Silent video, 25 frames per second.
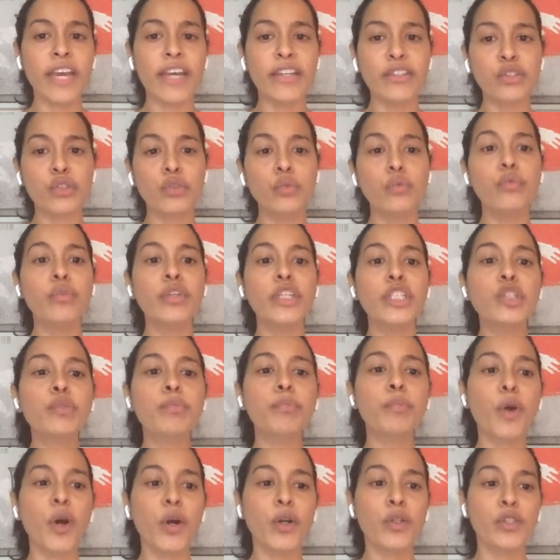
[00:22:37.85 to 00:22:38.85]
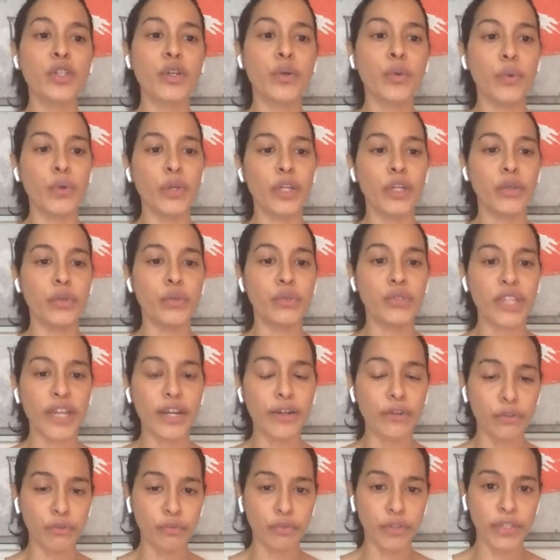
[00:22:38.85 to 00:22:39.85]
as to which pods are okay to
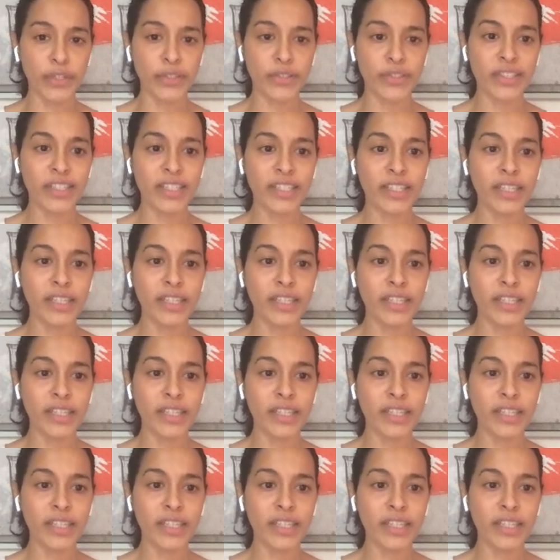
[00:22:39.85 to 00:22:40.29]
sacrifice.